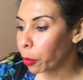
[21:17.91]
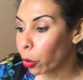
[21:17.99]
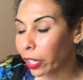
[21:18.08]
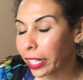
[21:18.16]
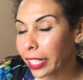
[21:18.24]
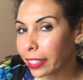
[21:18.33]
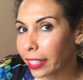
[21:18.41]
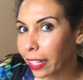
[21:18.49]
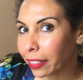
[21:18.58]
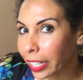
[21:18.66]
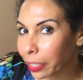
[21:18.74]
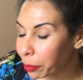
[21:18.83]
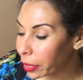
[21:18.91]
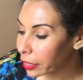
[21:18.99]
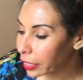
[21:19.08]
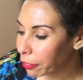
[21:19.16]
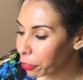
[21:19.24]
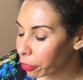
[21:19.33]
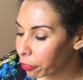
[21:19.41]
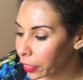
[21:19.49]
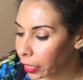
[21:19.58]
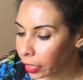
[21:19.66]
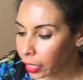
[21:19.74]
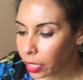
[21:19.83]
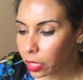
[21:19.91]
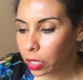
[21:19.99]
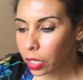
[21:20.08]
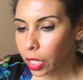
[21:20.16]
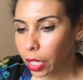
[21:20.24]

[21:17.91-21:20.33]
Or hit that like button if you're feeling it.